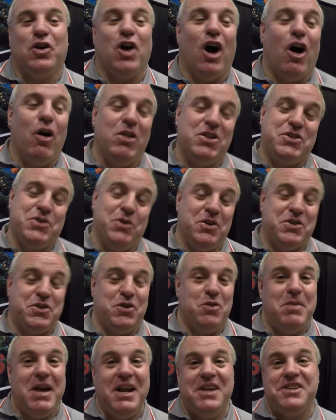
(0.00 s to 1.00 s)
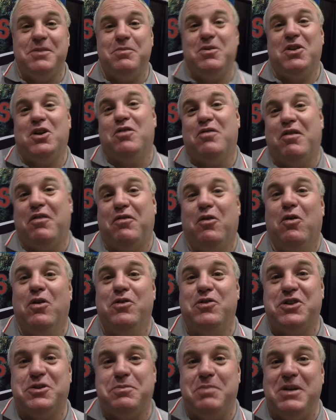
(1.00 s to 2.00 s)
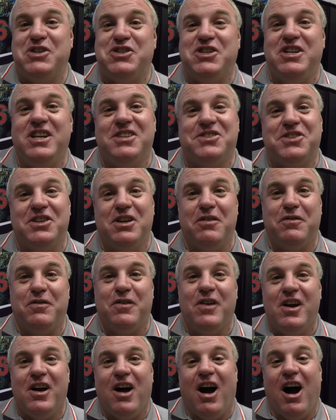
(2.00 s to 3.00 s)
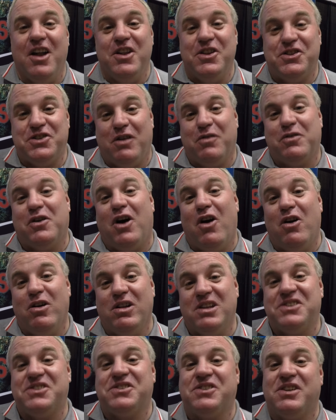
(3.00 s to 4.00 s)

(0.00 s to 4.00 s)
corals are also amazing with over 400 species of hard and soft corals.